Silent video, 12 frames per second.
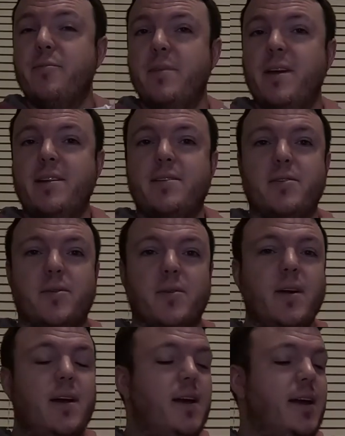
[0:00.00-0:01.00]
from me
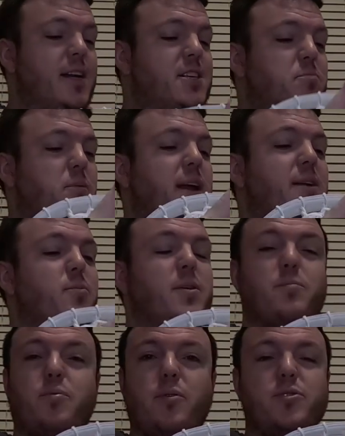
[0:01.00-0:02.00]
to explain what
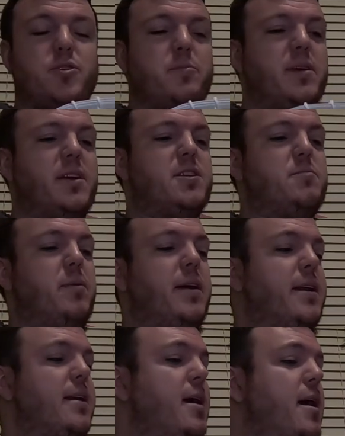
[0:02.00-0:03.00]
a pro should be
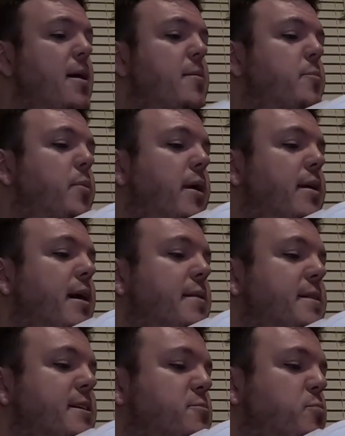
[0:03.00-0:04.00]
explaining. But
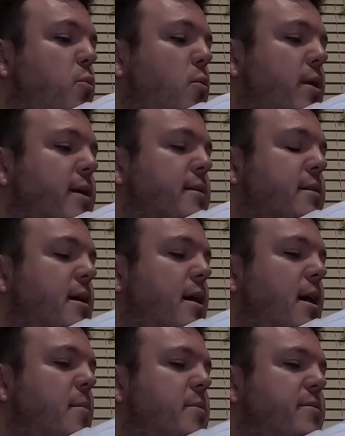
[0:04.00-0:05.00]
at this point,
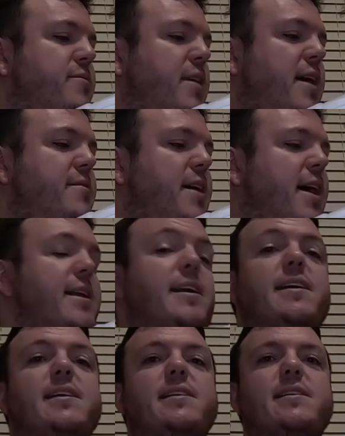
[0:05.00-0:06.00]
the
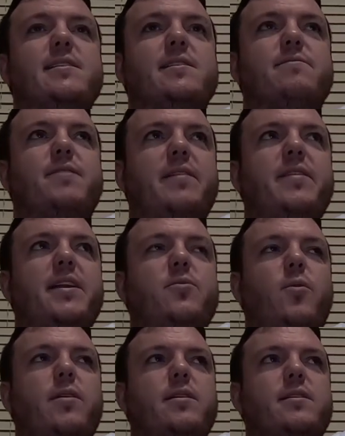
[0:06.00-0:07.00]

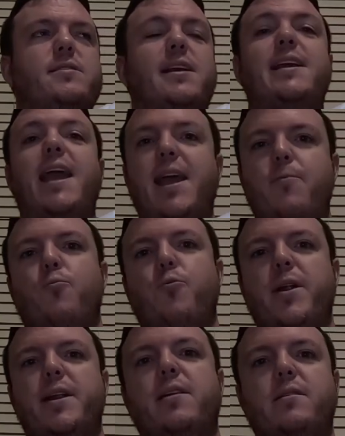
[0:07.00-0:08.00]
591 is a
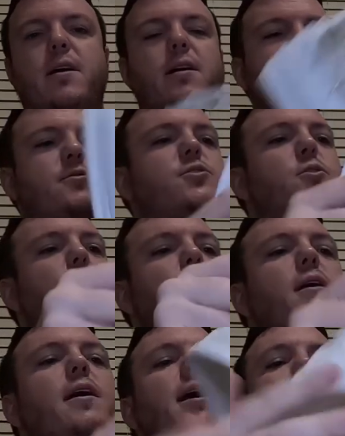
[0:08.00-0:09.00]
game-ready glove.
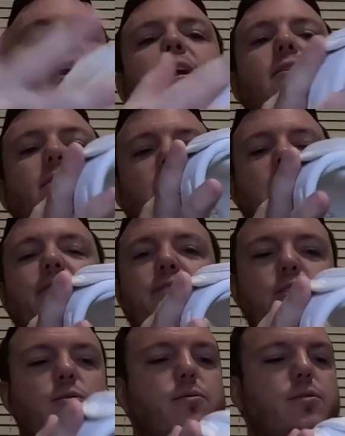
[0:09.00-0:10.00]
So it'll give
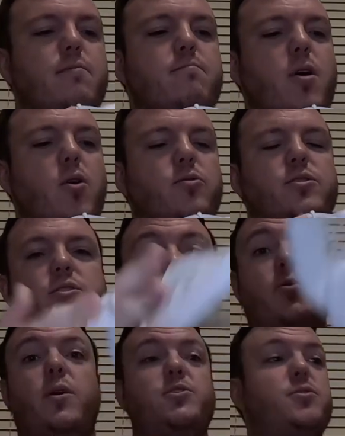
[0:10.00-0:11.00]
you the
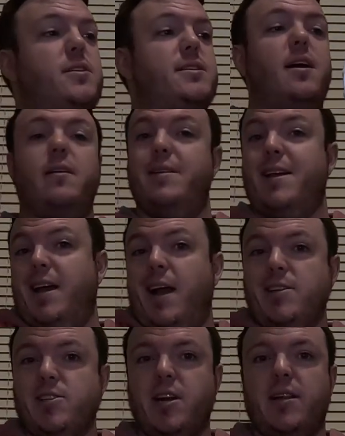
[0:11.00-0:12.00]
most. So as you can tell,
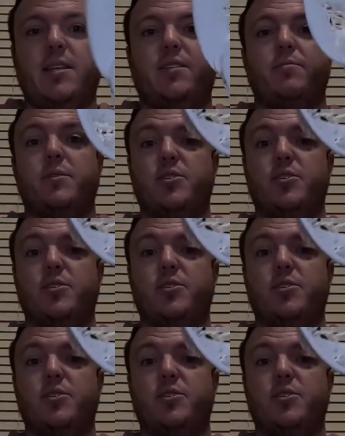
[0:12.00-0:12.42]
I just got this from